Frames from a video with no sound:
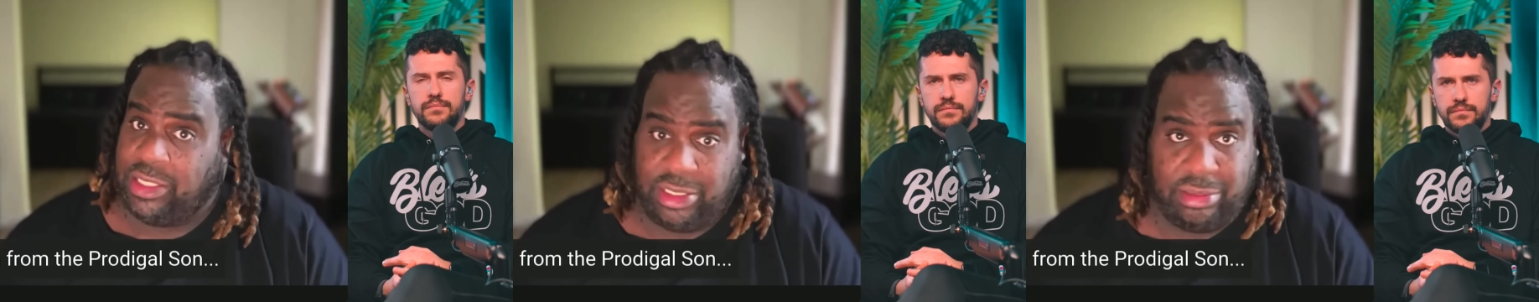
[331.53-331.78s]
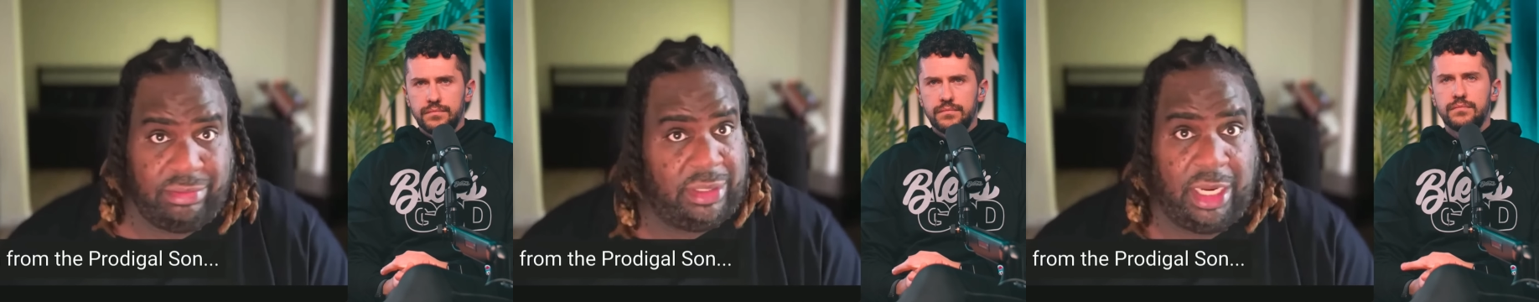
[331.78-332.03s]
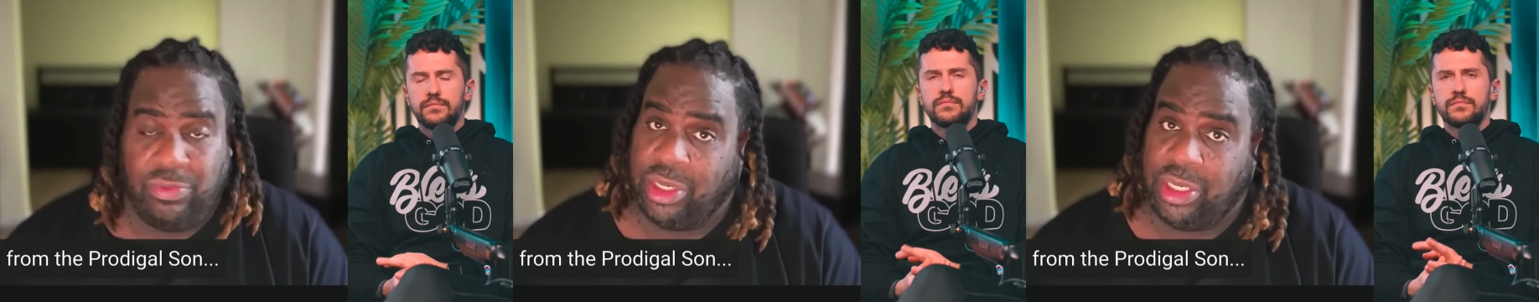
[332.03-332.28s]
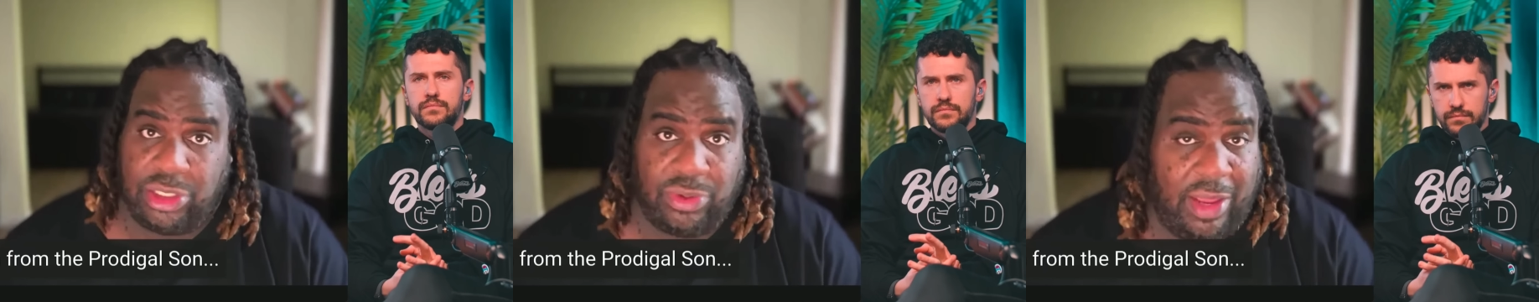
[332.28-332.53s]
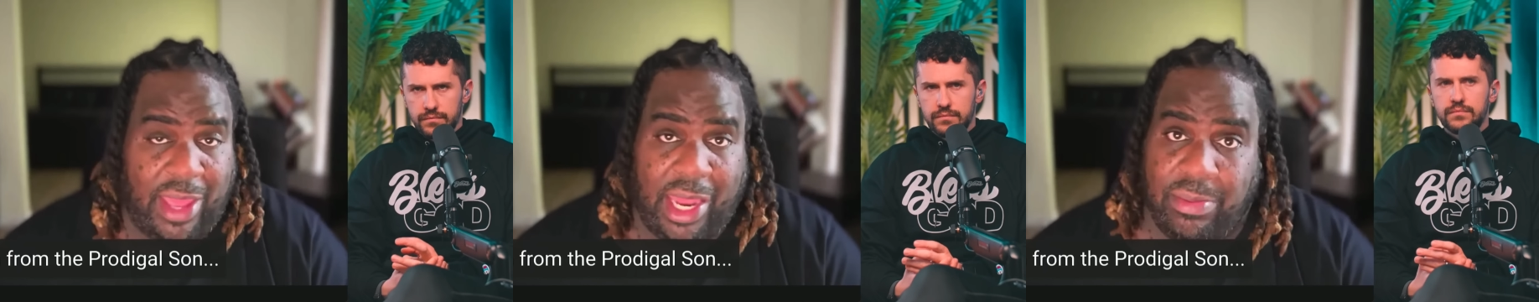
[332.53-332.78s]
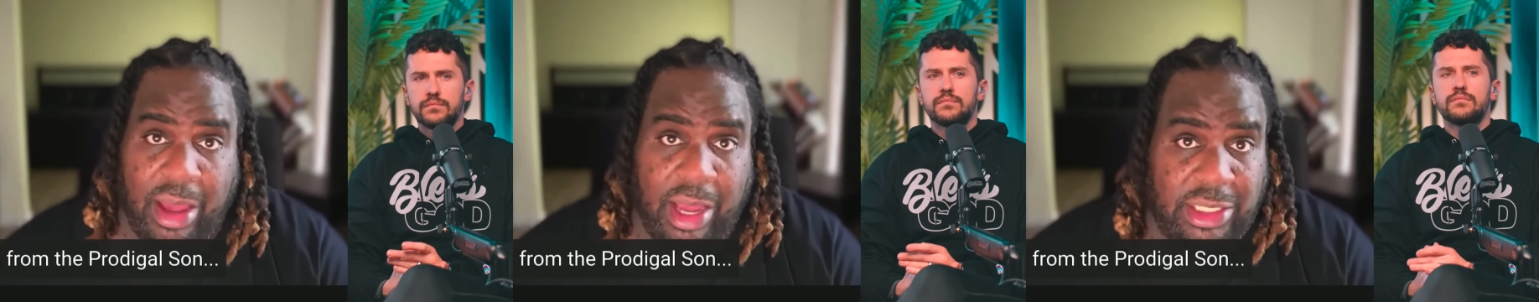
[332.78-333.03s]
Speaker 1: I just didn't really stray
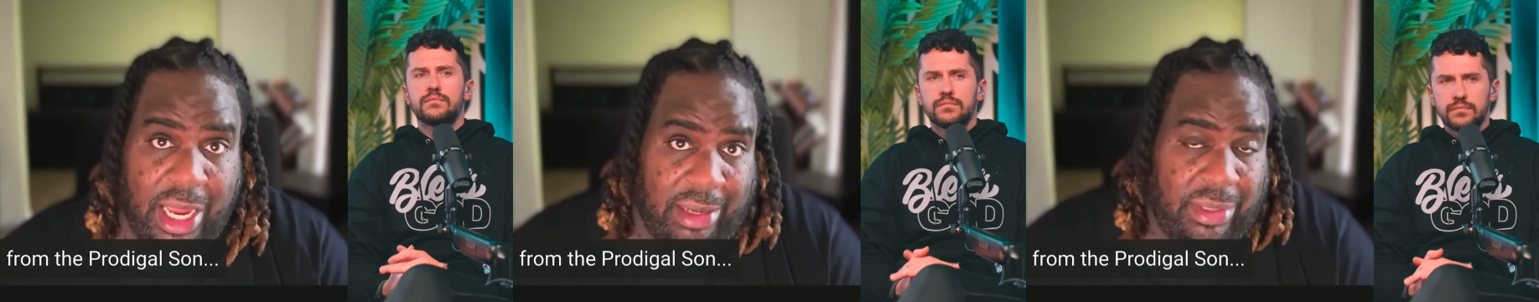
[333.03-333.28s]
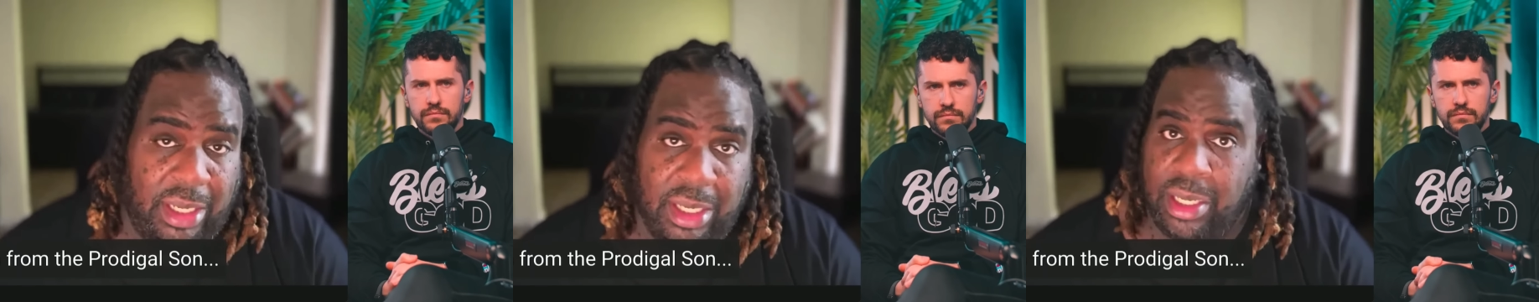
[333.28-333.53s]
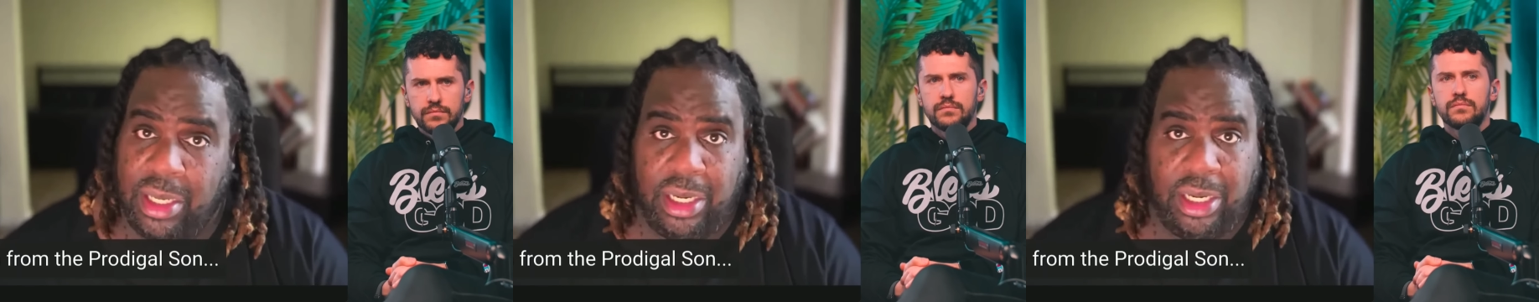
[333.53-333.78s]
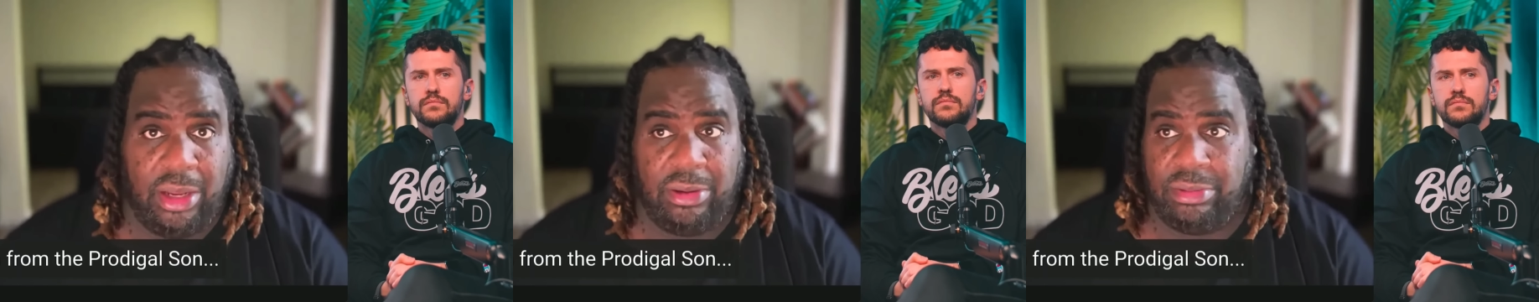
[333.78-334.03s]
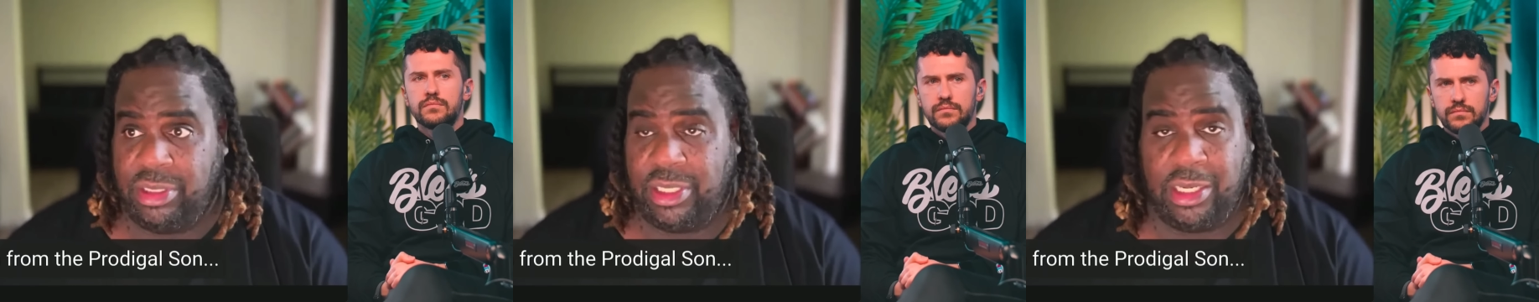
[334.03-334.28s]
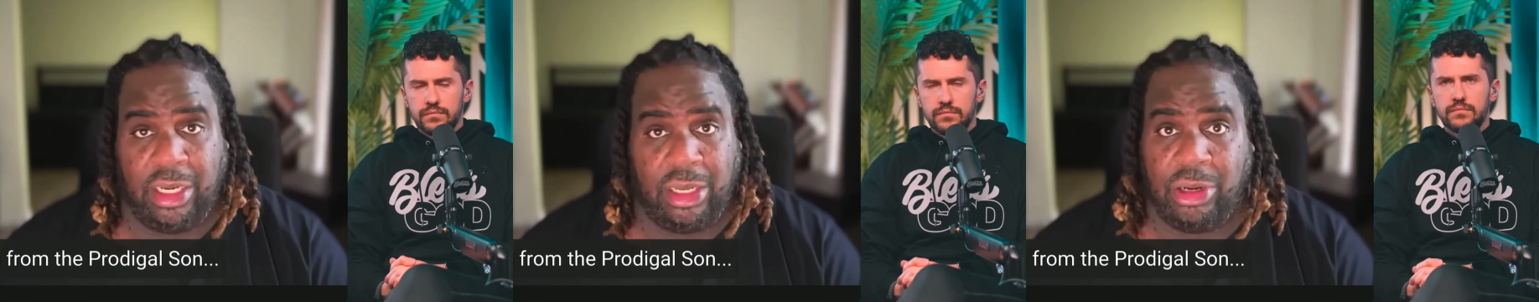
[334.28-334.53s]
that much. I, you know,
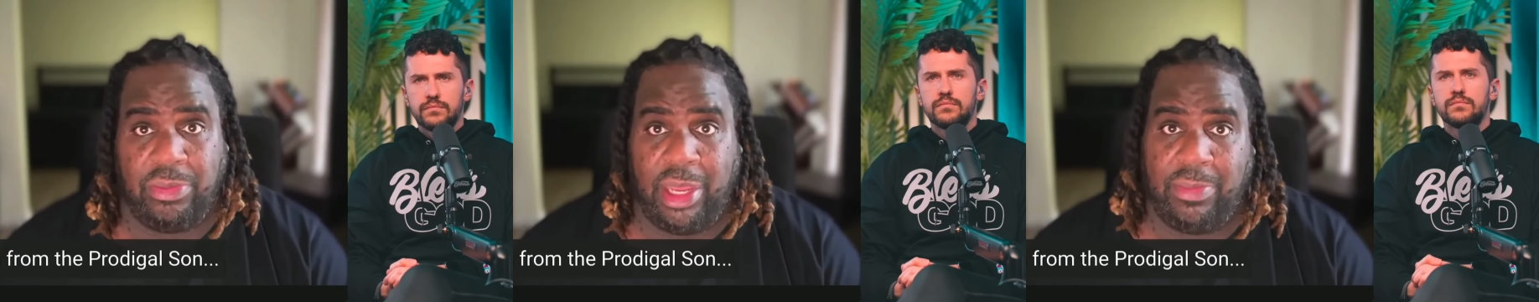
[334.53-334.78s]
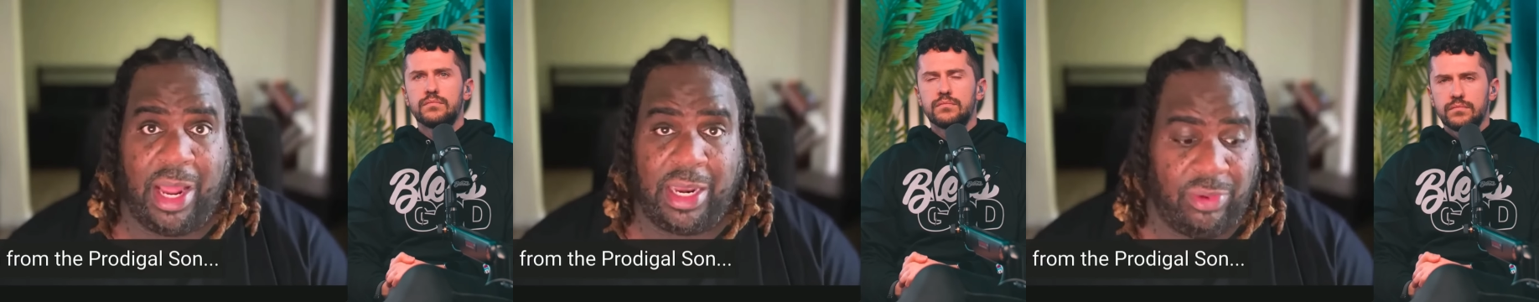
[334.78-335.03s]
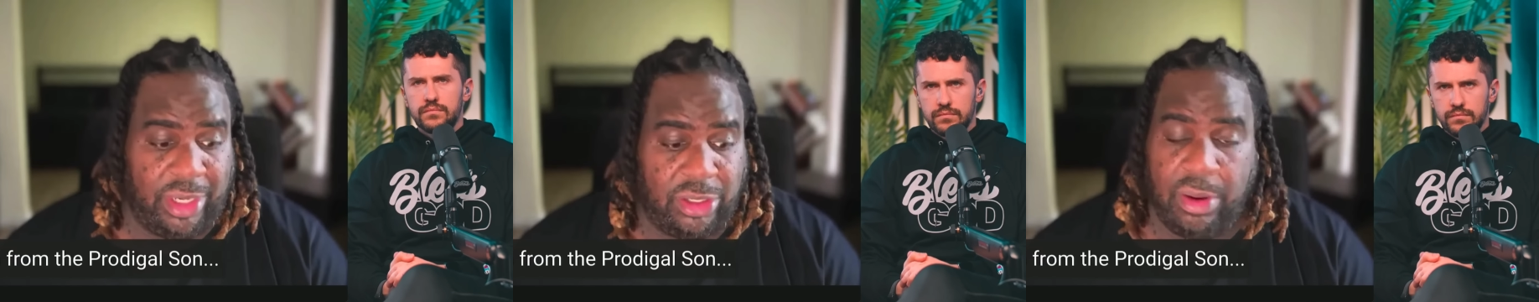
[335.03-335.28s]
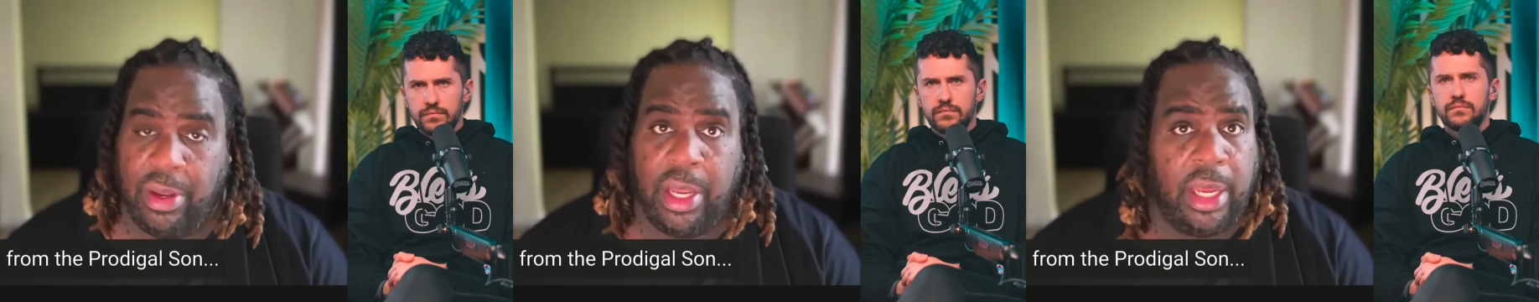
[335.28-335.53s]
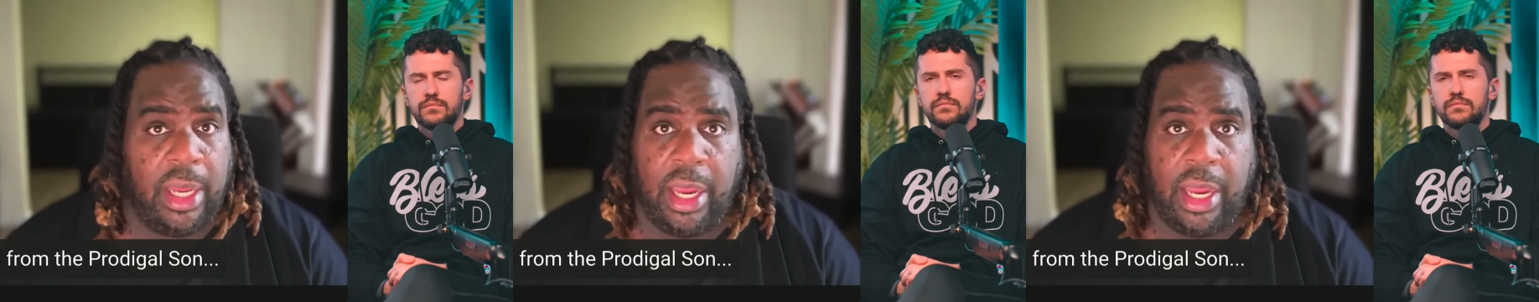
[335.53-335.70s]
sinned a little bit, but I didn't really go.